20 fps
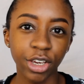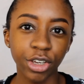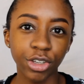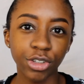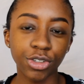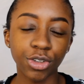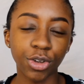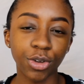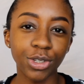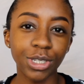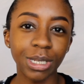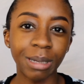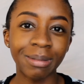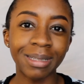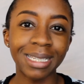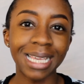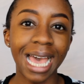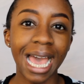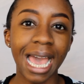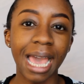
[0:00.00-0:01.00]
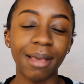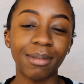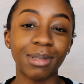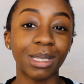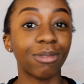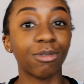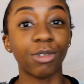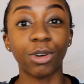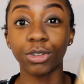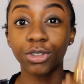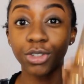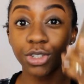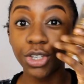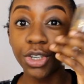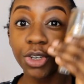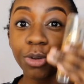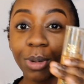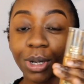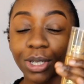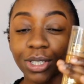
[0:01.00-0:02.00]
So sometimes I've got
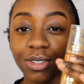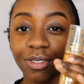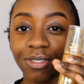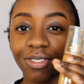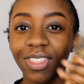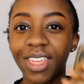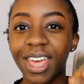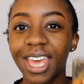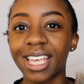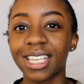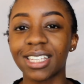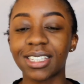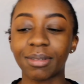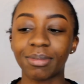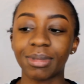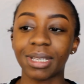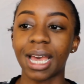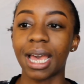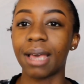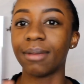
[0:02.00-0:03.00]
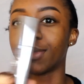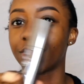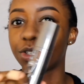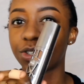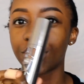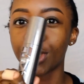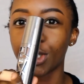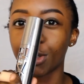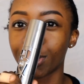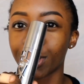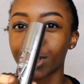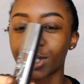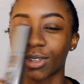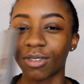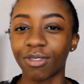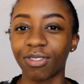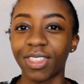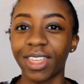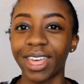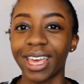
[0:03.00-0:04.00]
too much of this, sometimes it's too much
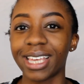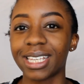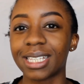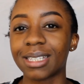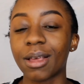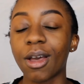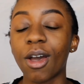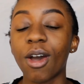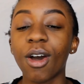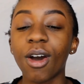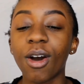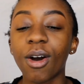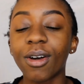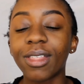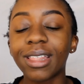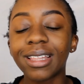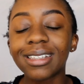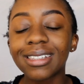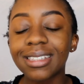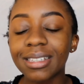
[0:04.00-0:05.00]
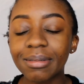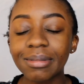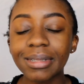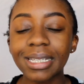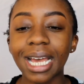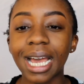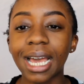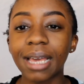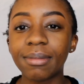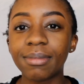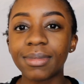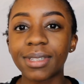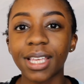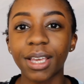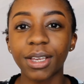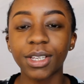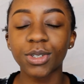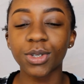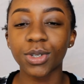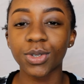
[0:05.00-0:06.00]
of this, or then sometimes
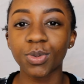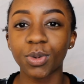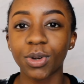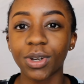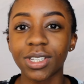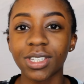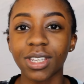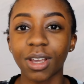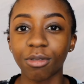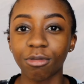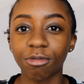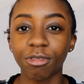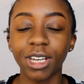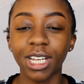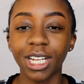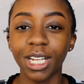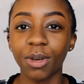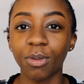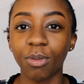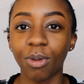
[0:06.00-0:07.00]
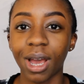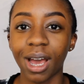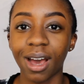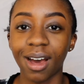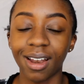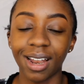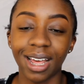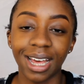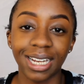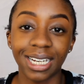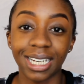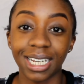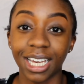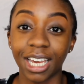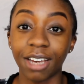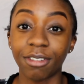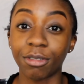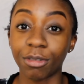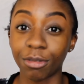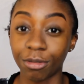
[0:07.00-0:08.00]
it just works out really well and I
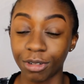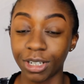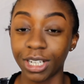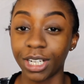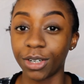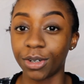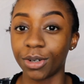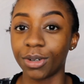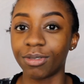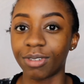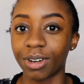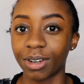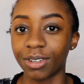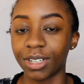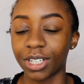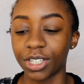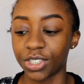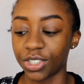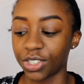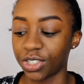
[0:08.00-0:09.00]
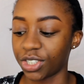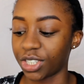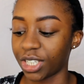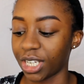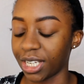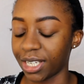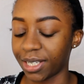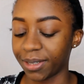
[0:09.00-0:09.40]
have a really good foundation shade.